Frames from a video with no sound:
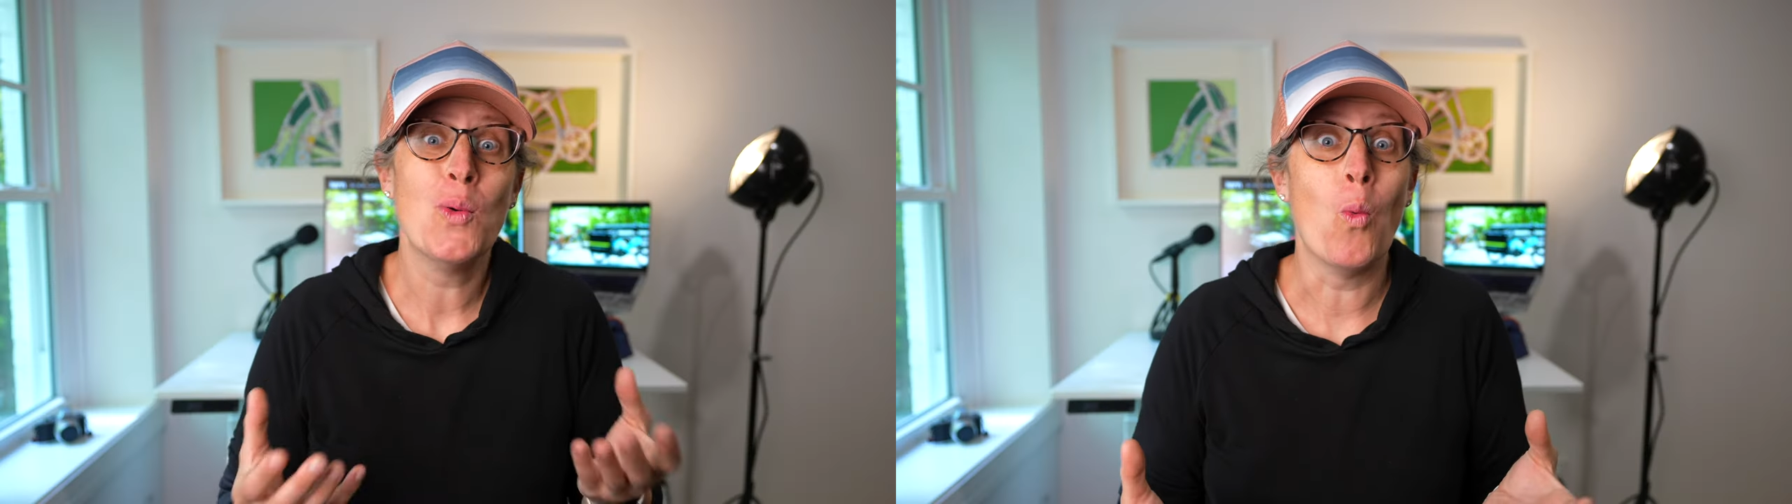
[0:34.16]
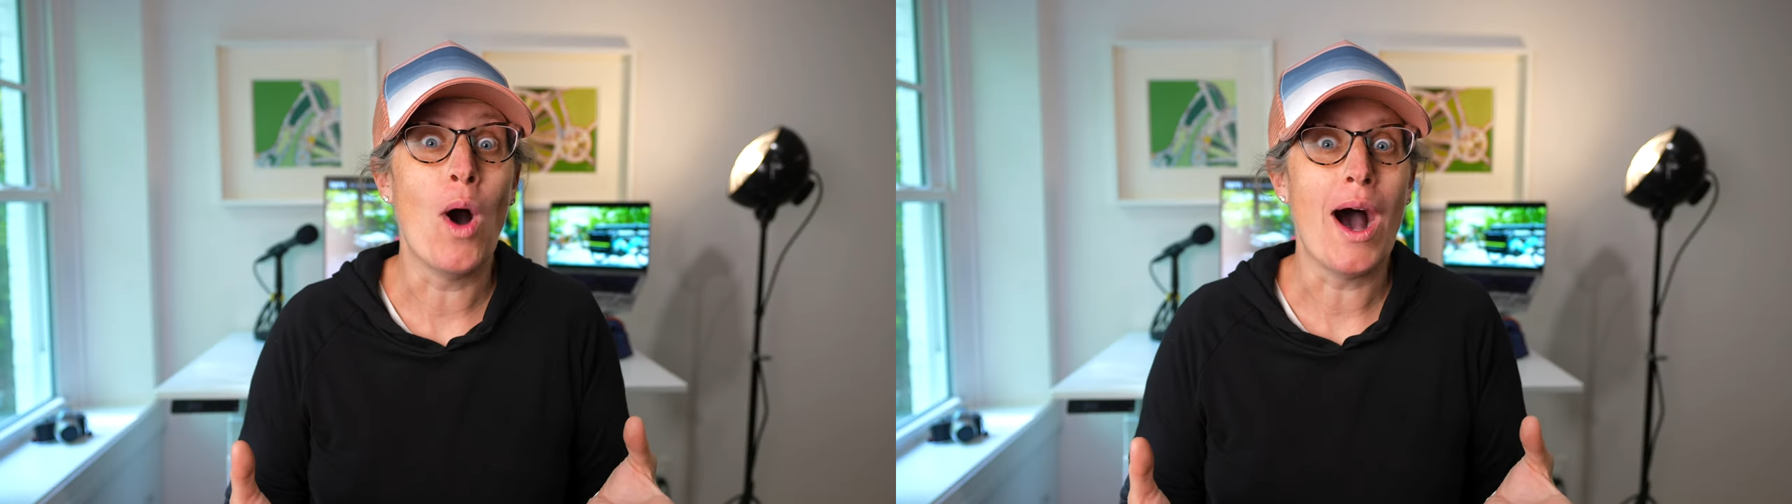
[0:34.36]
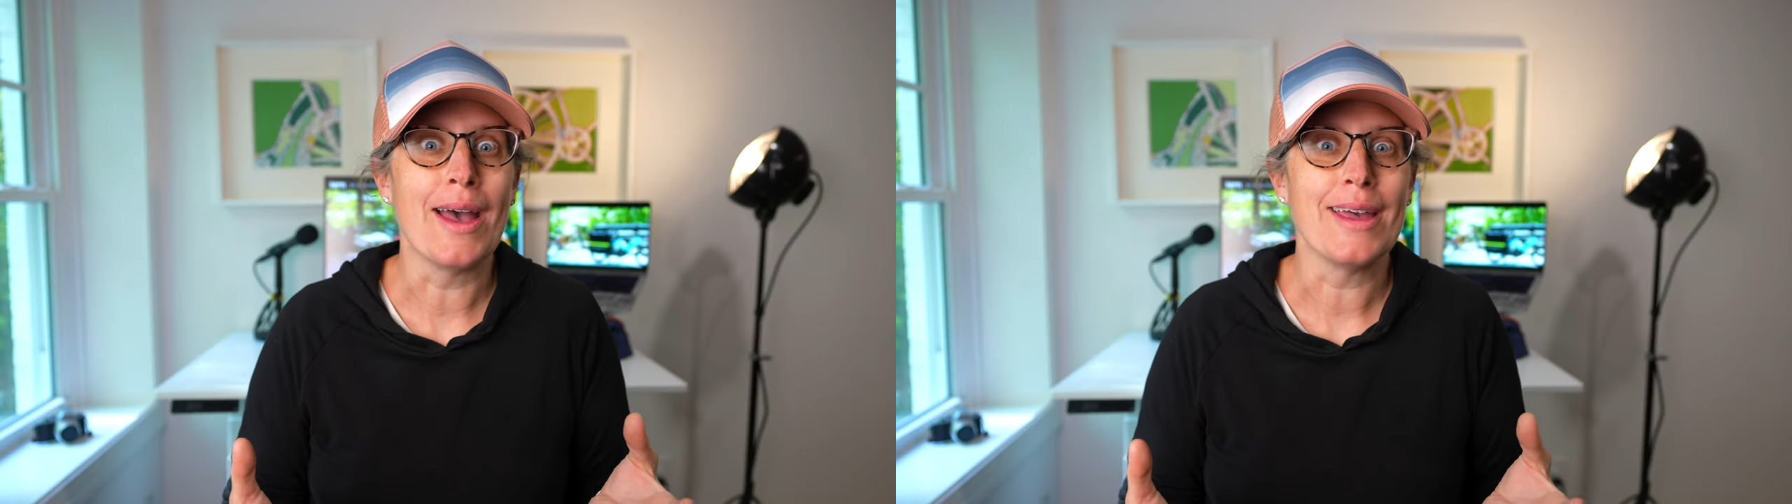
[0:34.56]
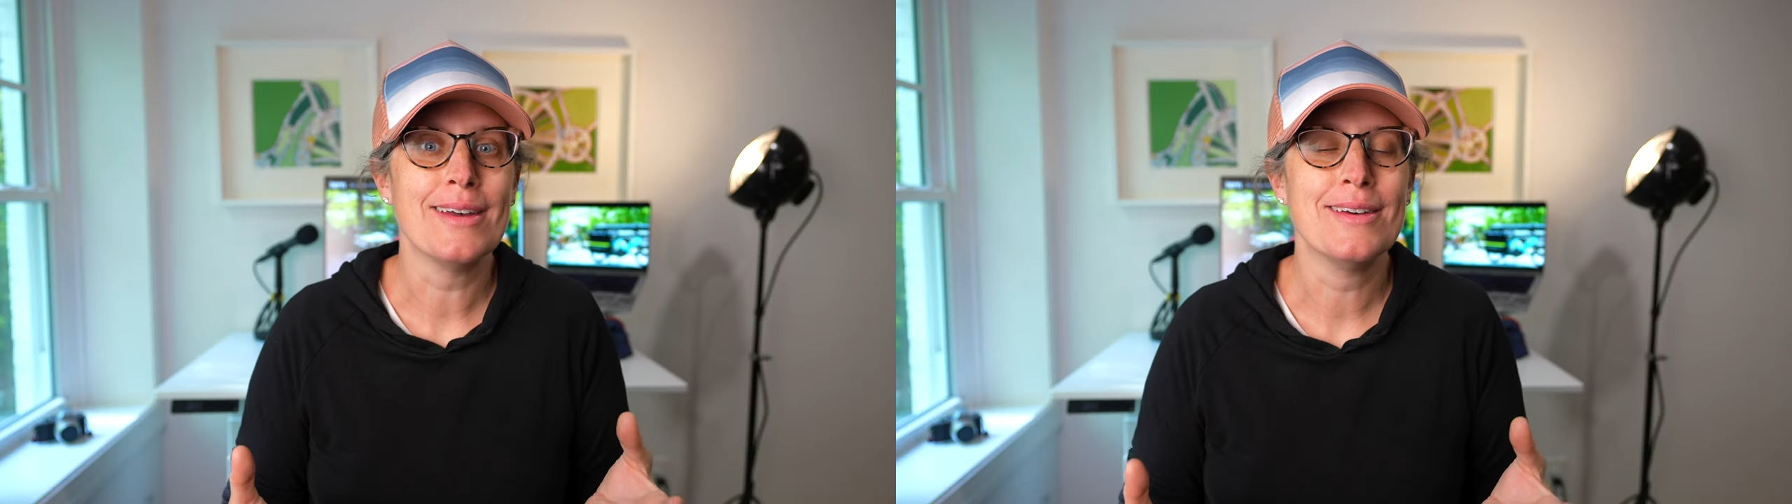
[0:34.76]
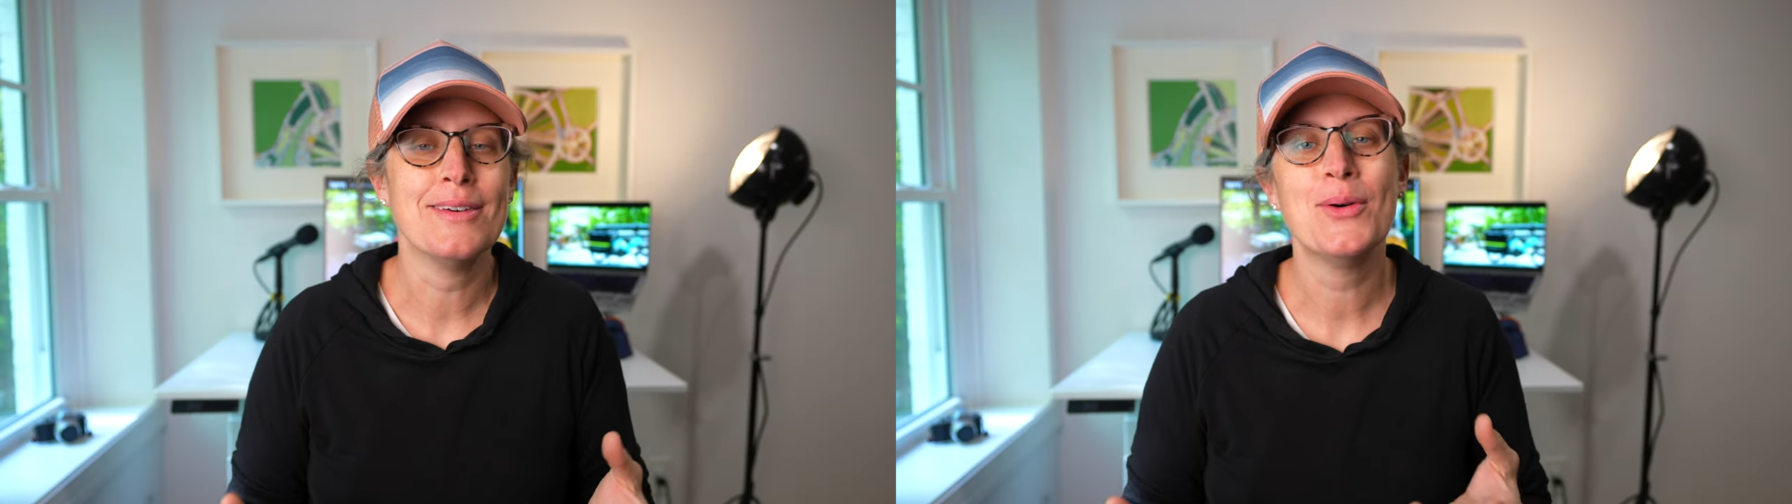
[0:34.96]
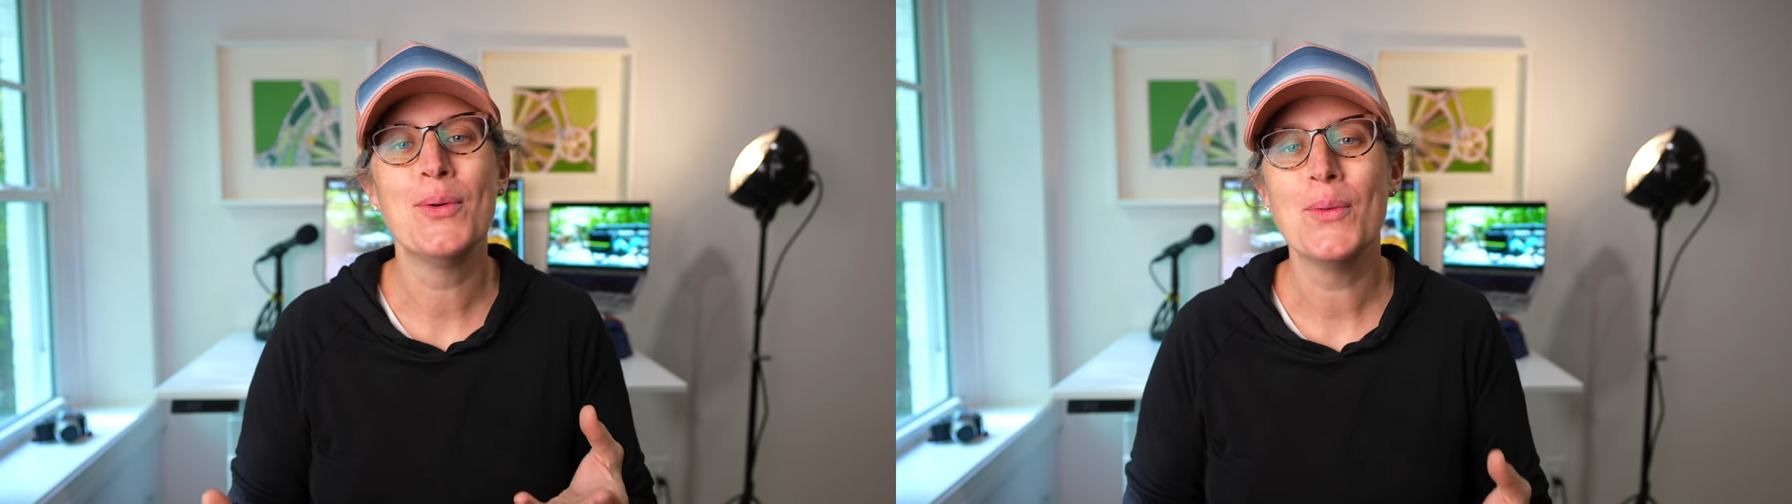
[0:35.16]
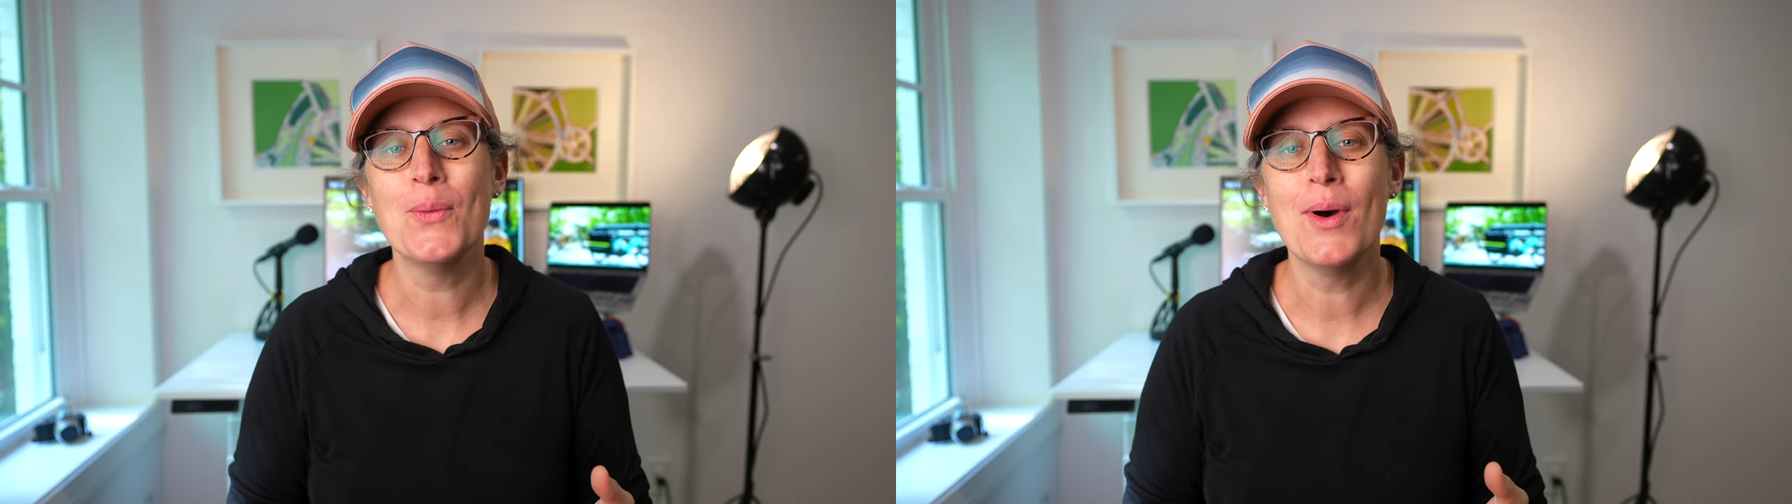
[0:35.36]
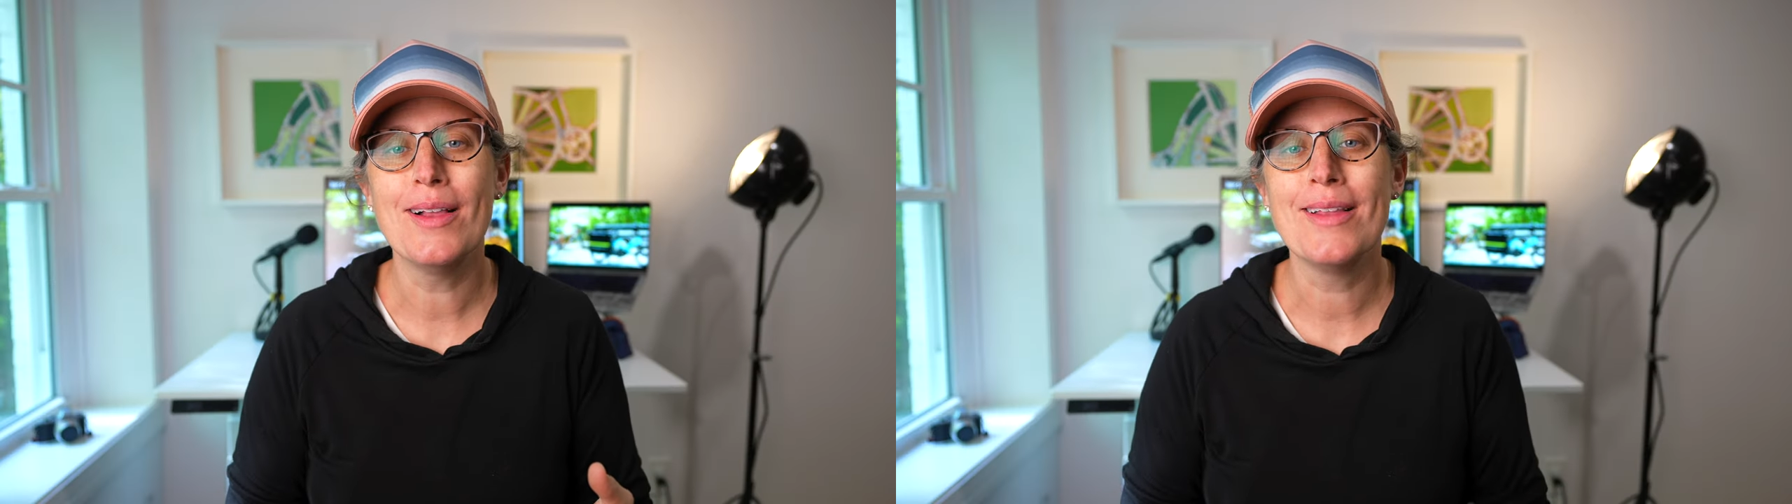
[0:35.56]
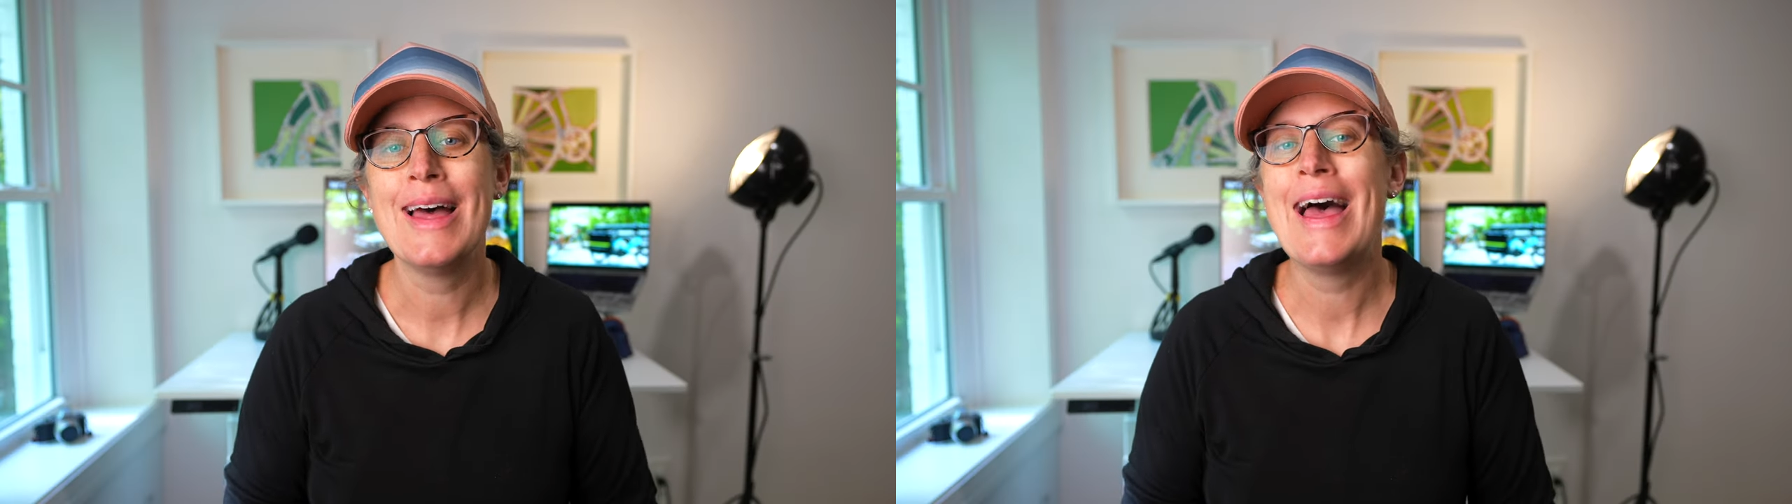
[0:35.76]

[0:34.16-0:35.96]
Why? Well,